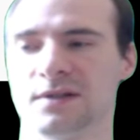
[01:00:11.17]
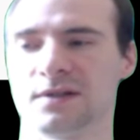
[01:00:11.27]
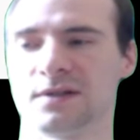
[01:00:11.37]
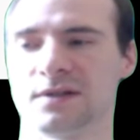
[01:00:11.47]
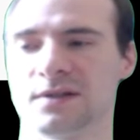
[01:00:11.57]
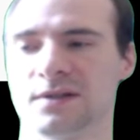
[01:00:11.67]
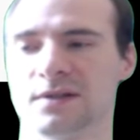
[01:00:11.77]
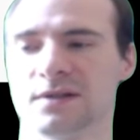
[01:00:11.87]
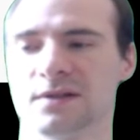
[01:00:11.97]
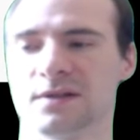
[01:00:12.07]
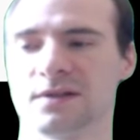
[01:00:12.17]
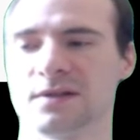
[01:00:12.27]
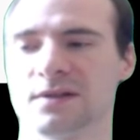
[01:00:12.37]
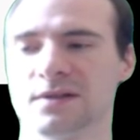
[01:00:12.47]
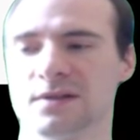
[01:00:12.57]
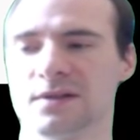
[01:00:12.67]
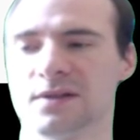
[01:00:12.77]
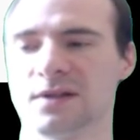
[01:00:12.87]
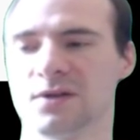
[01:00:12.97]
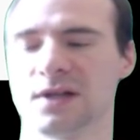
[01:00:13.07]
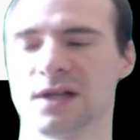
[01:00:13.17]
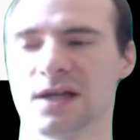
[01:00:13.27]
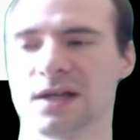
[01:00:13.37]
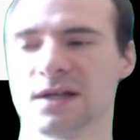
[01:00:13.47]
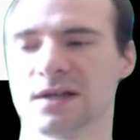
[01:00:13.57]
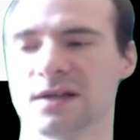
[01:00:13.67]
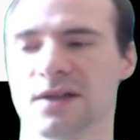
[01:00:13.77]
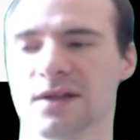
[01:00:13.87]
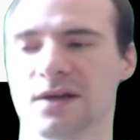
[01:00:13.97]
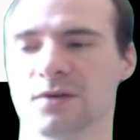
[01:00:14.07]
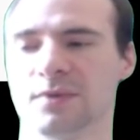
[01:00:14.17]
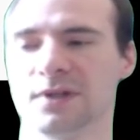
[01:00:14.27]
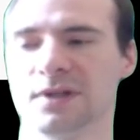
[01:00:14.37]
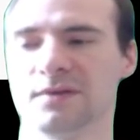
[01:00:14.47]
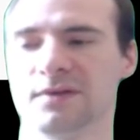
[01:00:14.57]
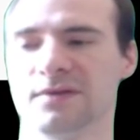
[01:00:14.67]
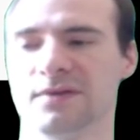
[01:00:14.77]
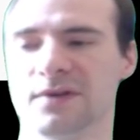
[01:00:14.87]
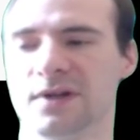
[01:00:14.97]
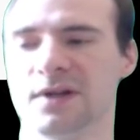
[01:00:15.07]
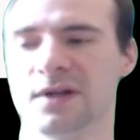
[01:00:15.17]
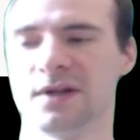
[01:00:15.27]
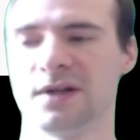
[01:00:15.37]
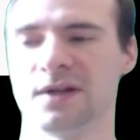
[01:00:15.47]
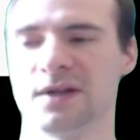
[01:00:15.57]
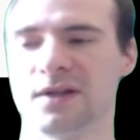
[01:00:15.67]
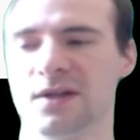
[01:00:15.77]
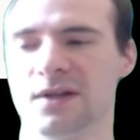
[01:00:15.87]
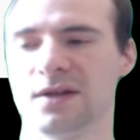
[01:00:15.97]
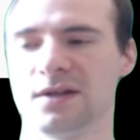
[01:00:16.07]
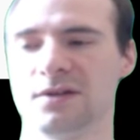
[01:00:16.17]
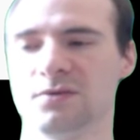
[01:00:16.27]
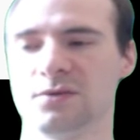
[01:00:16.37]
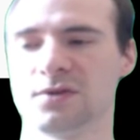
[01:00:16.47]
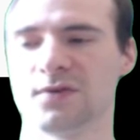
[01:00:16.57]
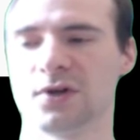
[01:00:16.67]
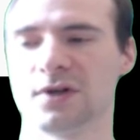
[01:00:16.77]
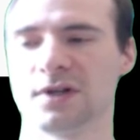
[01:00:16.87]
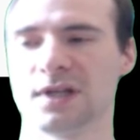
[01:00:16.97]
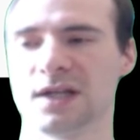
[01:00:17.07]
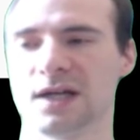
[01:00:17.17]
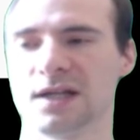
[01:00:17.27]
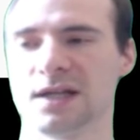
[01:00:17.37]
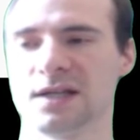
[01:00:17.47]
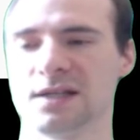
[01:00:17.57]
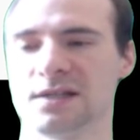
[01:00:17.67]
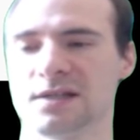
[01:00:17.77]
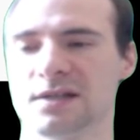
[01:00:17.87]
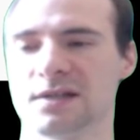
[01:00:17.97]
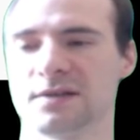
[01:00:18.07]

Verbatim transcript: Uh, don't like uh, complete with the deuce four nine ace.